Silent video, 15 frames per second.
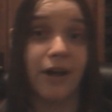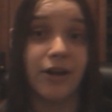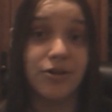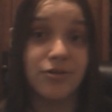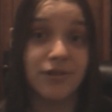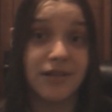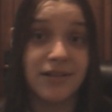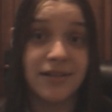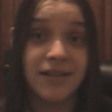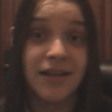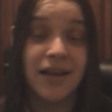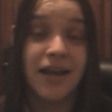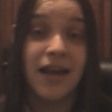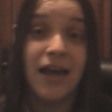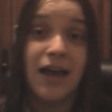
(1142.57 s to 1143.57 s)
countries,
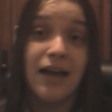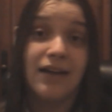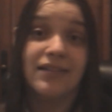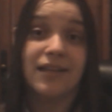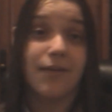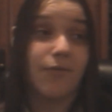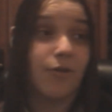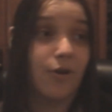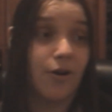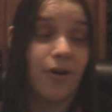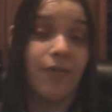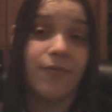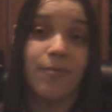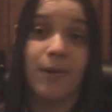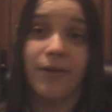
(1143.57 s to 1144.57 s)
because I've
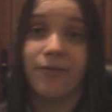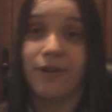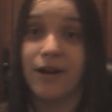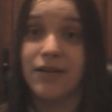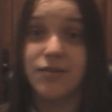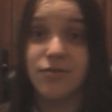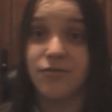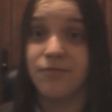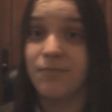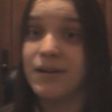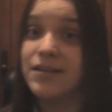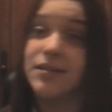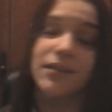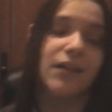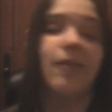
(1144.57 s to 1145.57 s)
heard from my friends who've
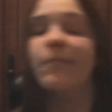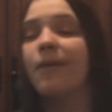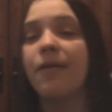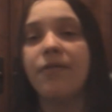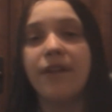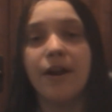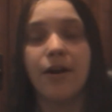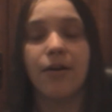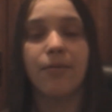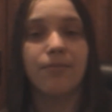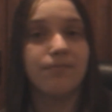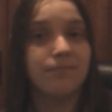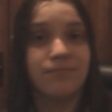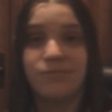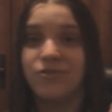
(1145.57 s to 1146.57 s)
been to them that they're
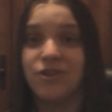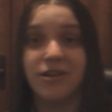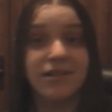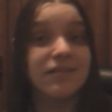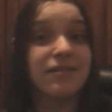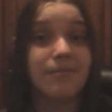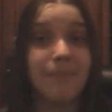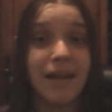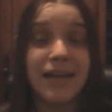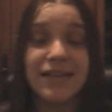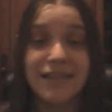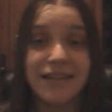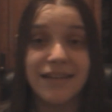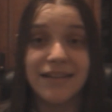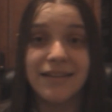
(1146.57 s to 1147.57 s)
just as
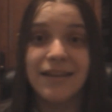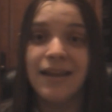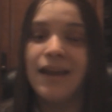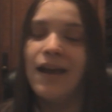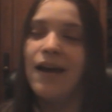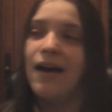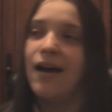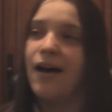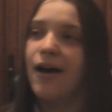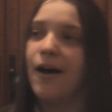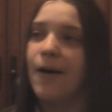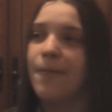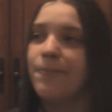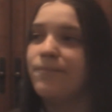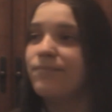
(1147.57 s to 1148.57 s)
amazing.
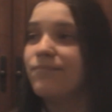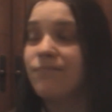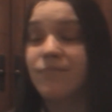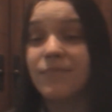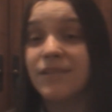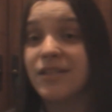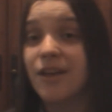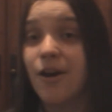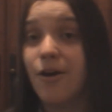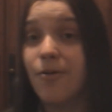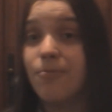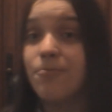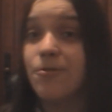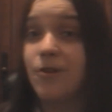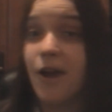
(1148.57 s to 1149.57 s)

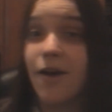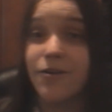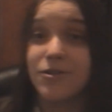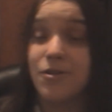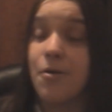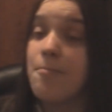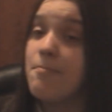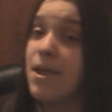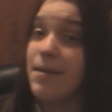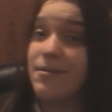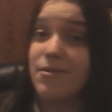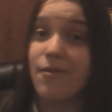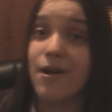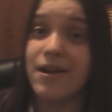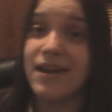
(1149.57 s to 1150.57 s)
So, who knows?
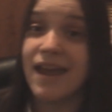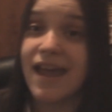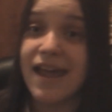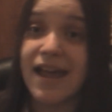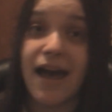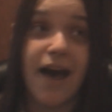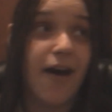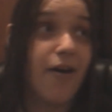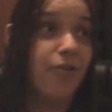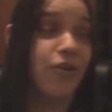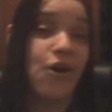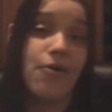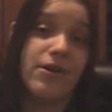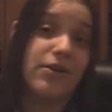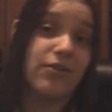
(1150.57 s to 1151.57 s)
Maybe one day I'll
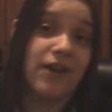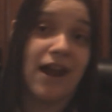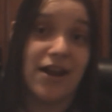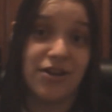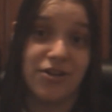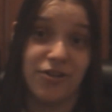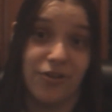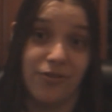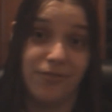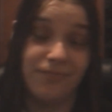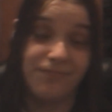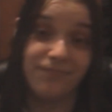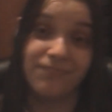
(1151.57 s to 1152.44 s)
go international.